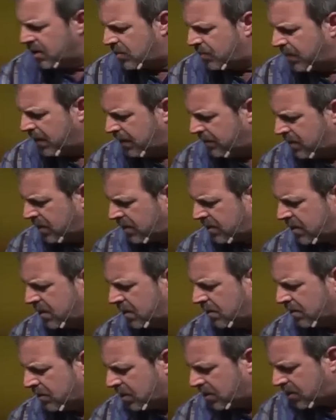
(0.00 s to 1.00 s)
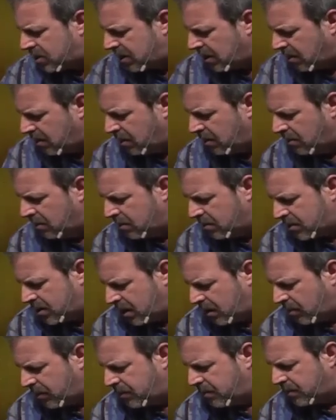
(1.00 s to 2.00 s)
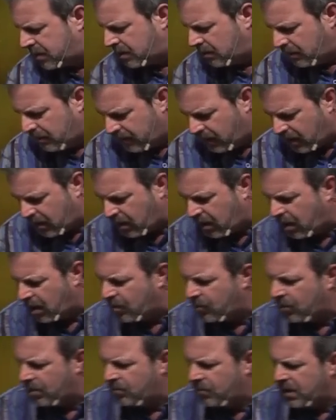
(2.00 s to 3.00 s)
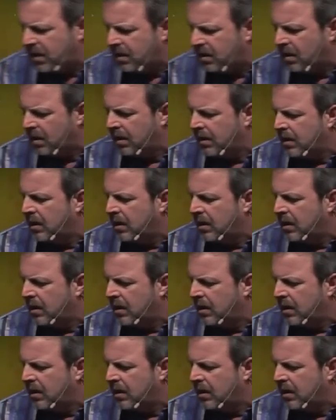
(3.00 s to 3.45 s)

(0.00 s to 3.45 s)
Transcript: this, but just to share, share with you some of our heart, when we,